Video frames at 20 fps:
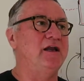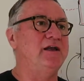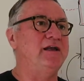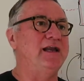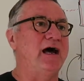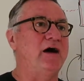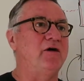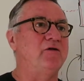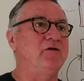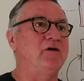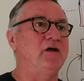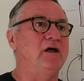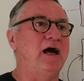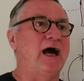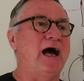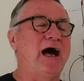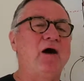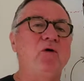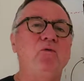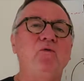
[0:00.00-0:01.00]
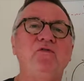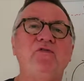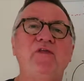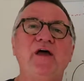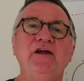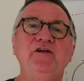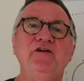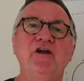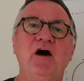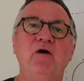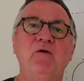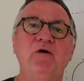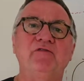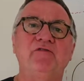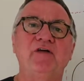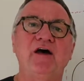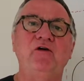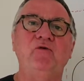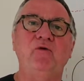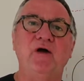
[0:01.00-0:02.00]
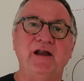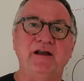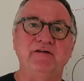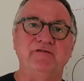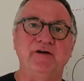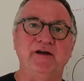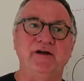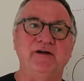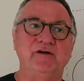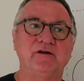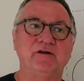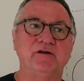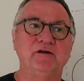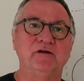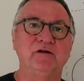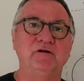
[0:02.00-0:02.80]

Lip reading: Now, how would they know if they're relevant?